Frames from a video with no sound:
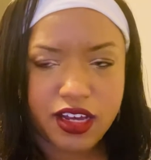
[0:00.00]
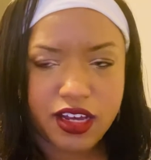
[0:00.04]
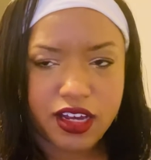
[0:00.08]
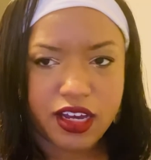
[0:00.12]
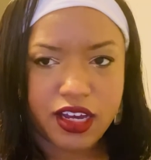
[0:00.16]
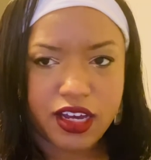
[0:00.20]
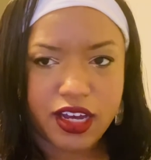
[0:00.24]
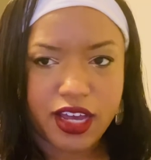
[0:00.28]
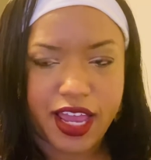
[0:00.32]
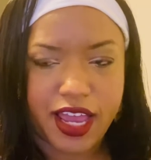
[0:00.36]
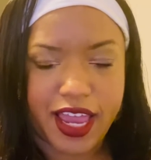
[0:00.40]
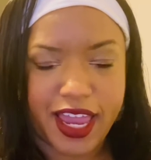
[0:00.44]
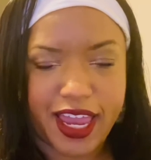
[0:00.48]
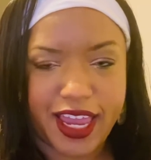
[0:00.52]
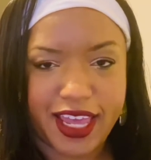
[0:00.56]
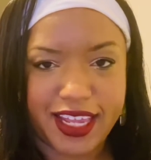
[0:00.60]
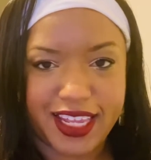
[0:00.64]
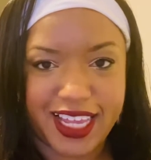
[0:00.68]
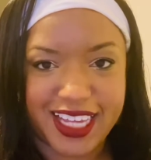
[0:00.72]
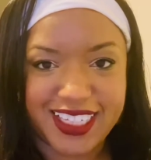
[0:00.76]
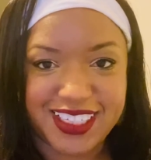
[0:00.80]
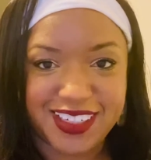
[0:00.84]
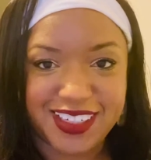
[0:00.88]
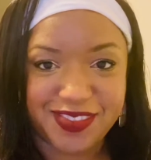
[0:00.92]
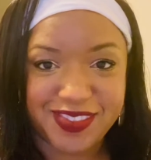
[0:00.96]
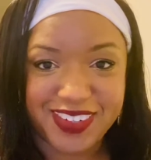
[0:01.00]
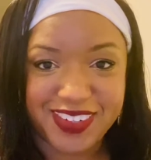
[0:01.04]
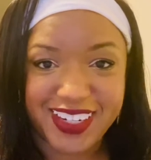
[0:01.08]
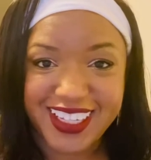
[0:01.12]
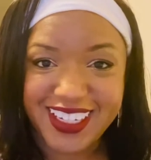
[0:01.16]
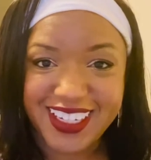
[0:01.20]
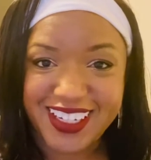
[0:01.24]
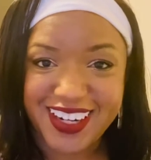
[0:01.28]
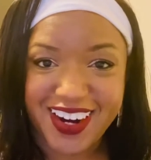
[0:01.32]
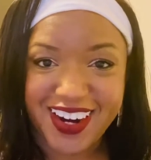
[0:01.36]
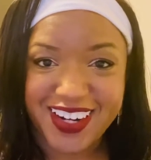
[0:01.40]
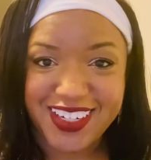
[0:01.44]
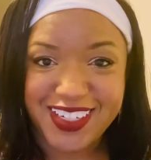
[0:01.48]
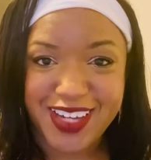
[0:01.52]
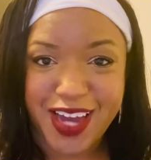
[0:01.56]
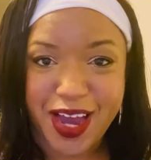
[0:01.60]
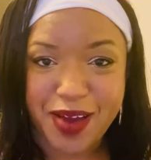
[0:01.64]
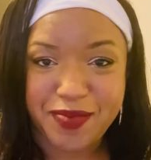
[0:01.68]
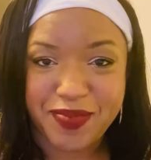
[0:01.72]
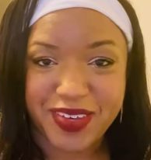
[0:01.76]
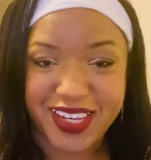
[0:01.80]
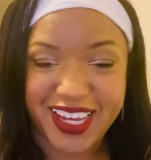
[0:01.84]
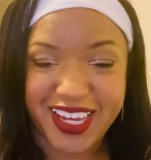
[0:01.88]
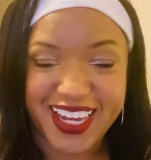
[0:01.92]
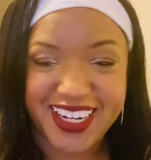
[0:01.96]
And that's a really dark
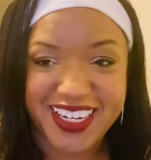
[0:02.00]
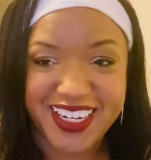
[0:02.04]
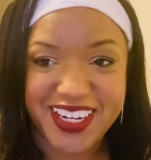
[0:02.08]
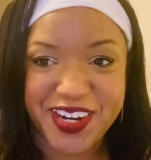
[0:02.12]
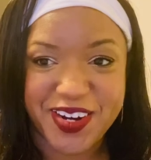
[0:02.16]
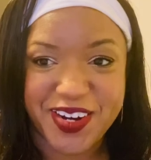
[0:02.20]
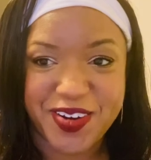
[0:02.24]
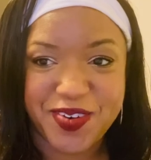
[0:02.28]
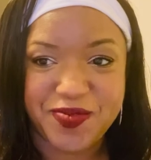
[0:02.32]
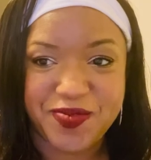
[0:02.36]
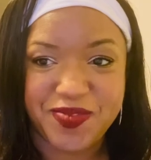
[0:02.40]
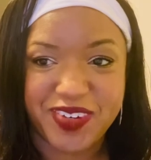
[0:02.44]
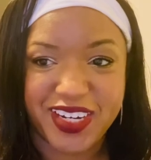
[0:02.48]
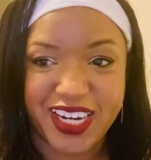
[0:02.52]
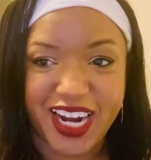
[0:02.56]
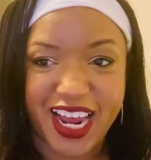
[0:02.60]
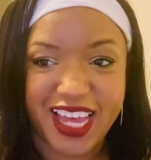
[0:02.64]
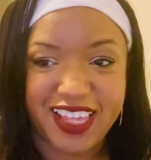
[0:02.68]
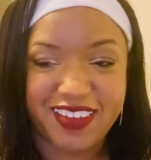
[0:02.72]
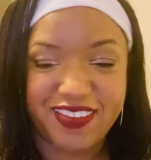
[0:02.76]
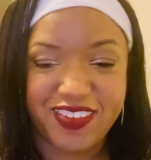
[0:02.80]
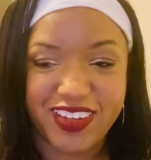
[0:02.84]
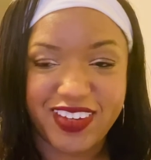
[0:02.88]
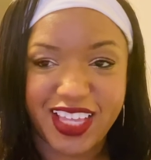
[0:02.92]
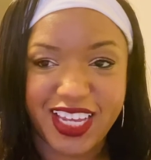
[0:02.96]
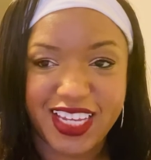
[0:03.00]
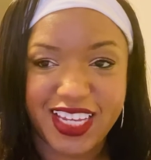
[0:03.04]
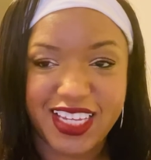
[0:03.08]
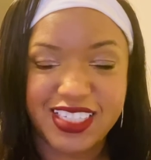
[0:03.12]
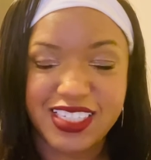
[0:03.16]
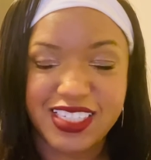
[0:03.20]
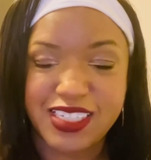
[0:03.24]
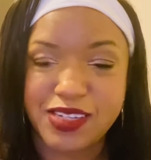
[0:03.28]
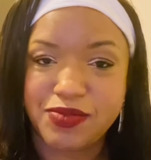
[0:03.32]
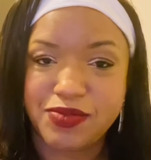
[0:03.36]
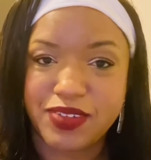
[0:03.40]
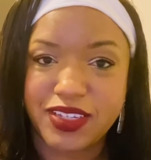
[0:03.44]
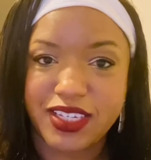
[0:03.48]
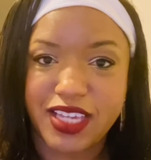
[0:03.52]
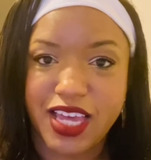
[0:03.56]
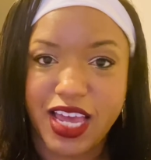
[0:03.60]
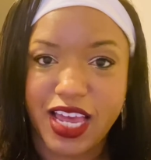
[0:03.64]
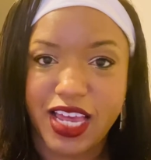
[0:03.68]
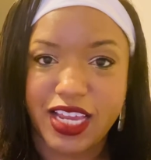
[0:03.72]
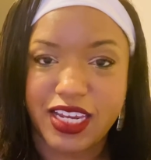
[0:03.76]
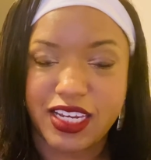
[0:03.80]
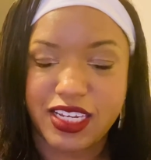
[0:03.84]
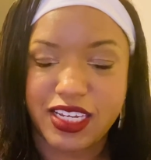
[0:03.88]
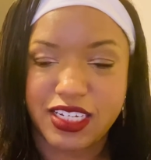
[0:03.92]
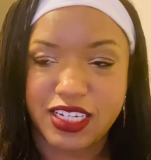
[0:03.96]
topic, I know, but I feel like it's something
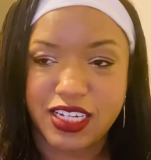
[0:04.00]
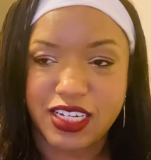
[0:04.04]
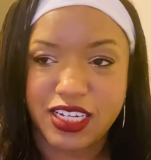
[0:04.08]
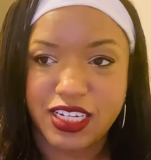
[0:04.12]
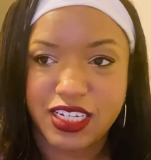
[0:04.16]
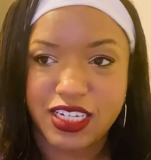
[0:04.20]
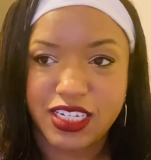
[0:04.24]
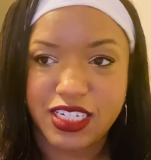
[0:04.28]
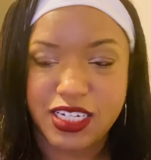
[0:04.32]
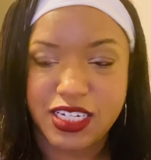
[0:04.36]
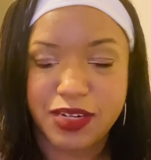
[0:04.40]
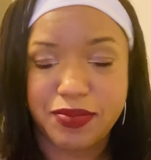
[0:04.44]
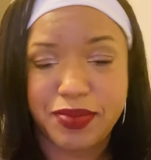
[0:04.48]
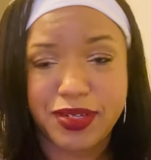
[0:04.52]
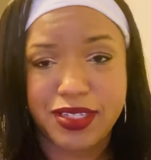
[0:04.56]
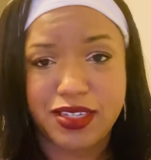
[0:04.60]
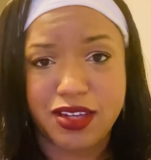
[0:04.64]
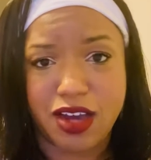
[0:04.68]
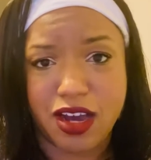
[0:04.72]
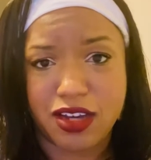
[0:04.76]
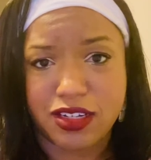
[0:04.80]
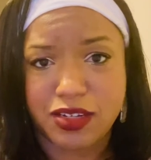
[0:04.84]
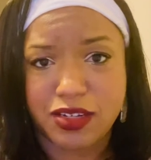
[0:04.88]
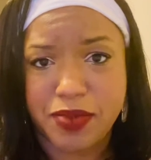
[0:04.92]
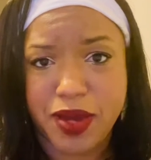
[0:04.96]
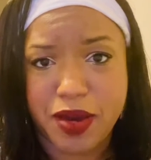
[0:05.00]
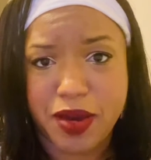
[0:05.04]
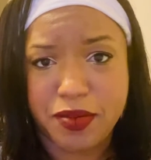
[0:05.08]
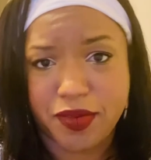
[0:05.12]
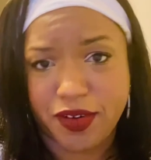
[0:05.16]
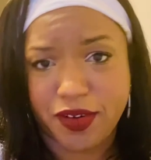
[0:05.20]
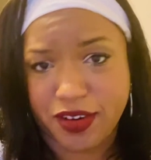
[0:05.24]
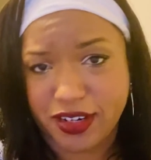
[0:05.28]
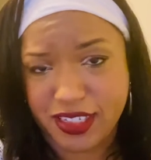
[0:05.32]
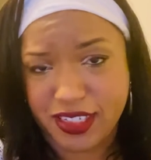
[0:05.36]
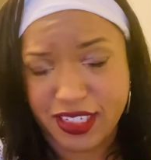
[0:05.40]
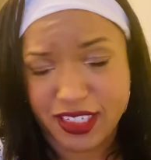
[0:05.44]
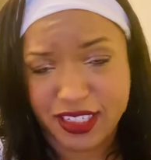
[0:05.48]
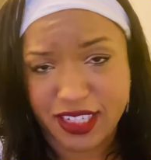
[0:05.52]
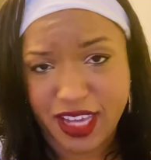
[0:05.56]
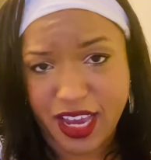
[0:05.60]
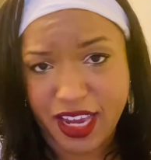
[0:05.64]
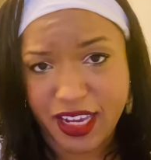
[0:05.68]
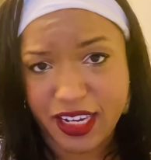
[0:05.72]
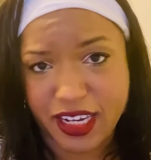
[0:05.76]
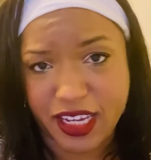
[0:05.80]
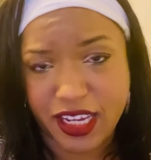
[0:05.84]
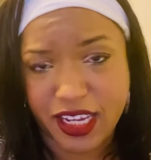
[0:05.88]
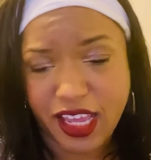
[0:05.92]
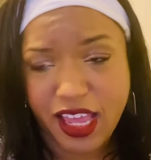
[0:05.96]
that should be talked about more in
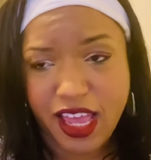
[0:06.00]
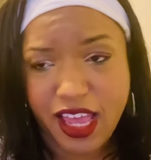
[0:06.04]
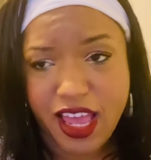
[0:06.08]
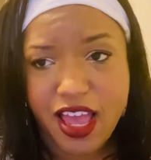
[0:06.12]
society.